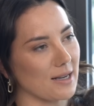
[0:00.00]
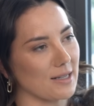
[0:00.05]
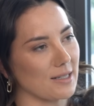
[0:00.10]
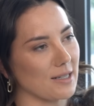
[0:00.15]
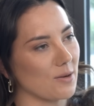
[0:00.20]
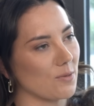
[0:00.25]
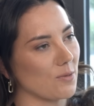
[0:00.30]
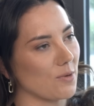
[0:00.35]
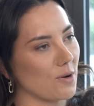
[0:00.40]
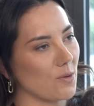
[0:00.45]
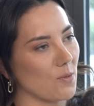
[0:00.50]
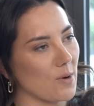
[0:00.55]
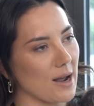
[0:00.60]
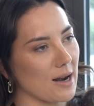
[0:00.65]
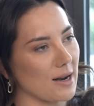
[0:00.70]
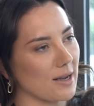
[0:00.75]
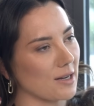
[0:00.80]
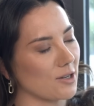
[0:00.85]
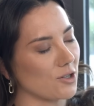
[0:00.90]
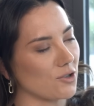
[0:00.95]
I didn't want to wear
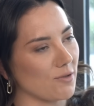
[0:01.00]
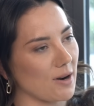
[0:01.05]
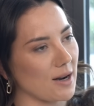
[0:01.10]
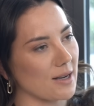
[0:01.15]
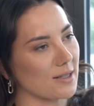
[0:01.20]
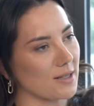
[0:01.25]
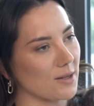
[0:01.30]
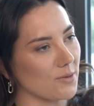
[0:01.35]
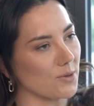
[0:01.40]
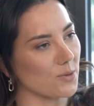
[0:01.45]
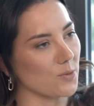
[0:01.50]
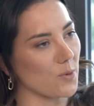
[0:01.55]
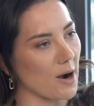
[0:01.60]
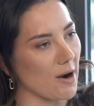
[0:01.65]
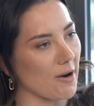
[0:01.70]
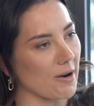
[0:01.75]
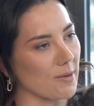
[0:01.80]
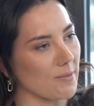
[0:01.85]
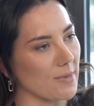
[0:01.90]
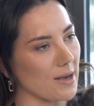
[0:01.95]
like a dress that was
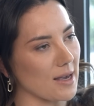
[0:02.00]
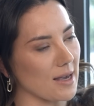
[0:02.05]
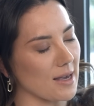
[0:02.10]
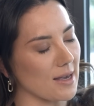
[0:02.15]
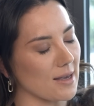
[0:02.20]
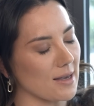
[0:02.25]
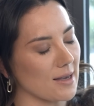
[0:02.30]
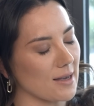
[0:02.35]
wearing me.